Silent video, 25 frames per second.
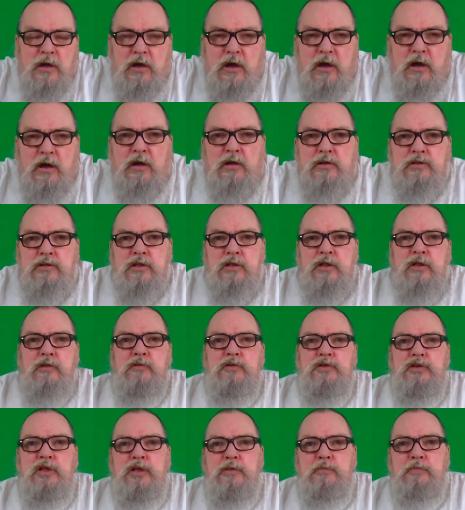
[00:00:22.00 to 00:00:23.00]
On an
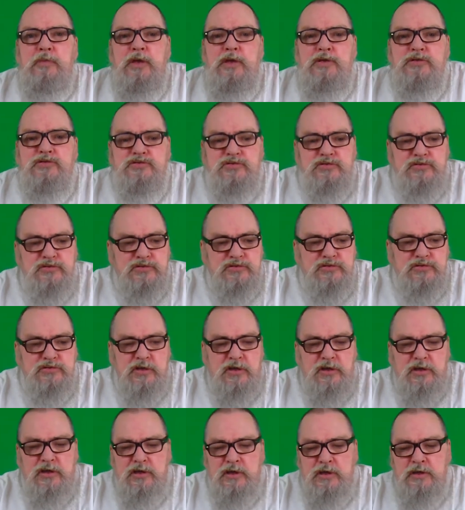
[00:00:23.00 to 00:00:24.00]
everyday basis,
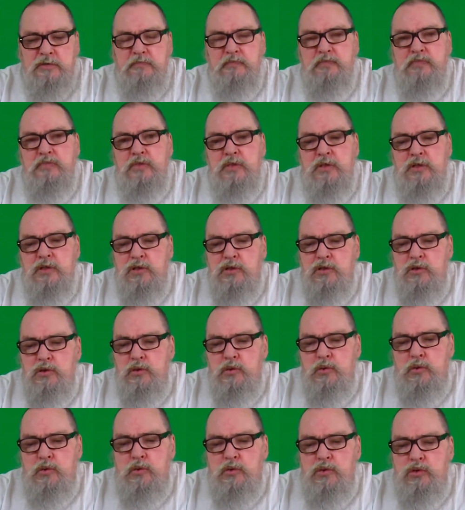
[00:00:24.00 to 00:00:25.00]

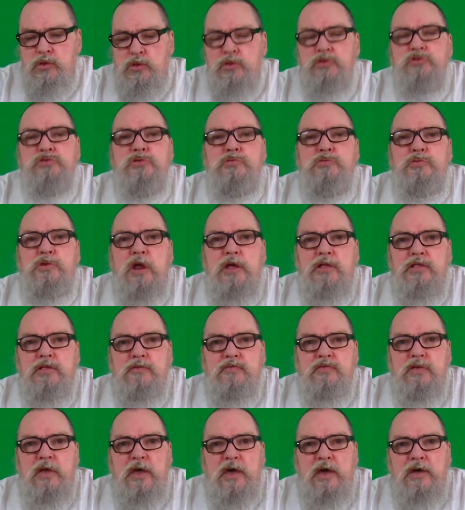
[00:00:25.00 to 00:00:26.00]
usually when I leave
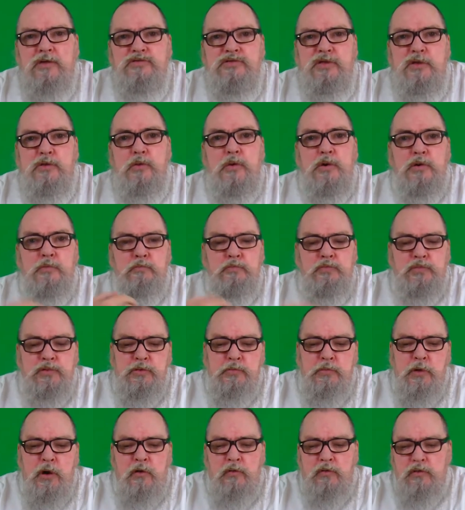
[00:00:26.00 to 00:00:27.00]
the house I wear
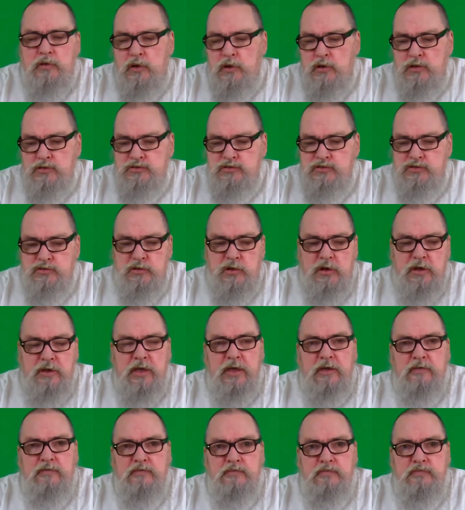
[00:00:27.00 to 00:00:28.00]
bib overalls, so I
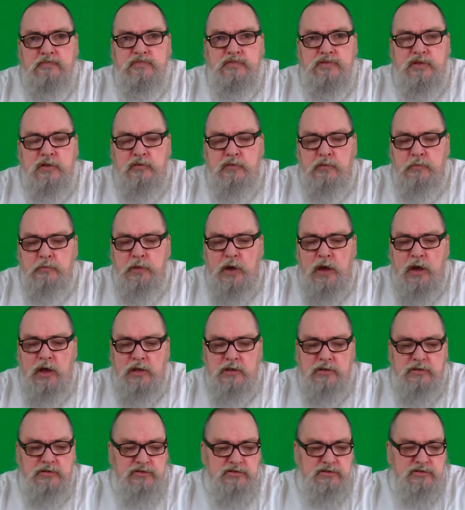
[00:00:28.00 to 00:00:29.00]
have several
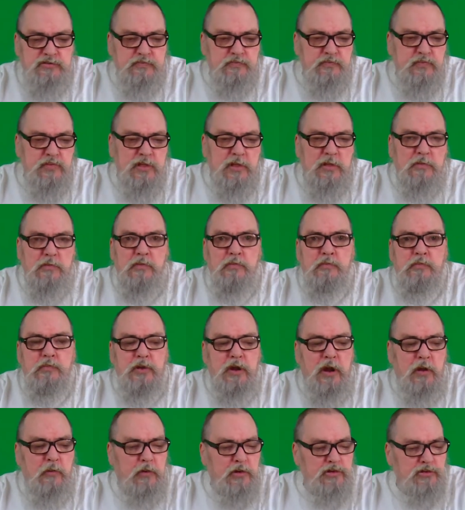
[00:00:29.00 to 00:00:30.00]
pockets. But
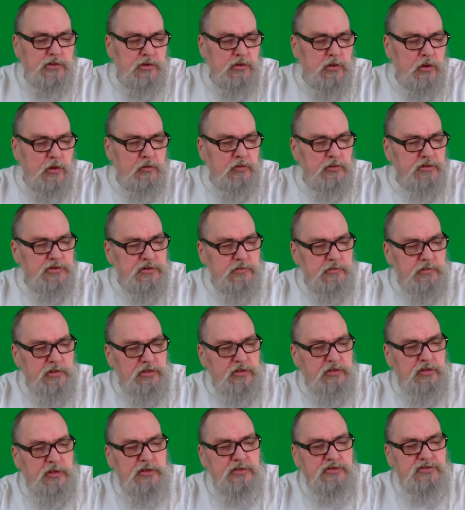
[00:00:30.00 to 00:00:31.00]
I wanted to go over some of
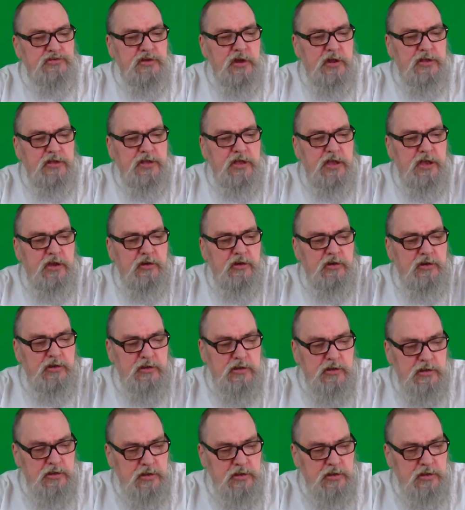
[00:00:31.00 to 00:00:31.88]
the things that I carry